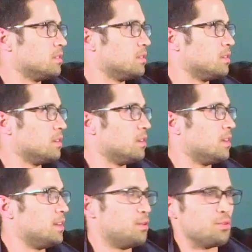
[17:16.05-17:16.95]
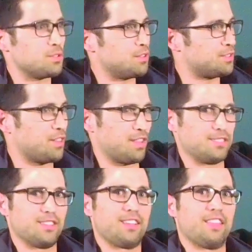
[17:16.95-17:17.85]
Yeah. And you always looked at
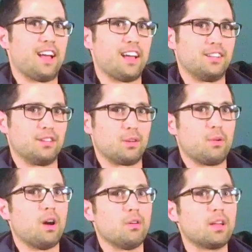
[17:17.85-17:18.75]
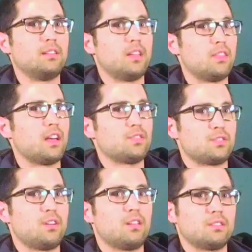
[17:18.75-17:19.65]
things like that, and you're like, wow, okay, ten
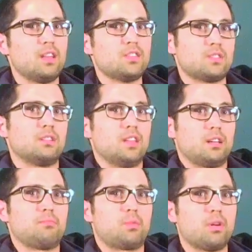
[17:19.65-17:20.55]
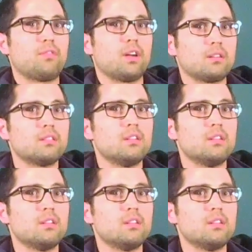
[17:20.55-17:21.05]
thousand dollar lesson, like perfect.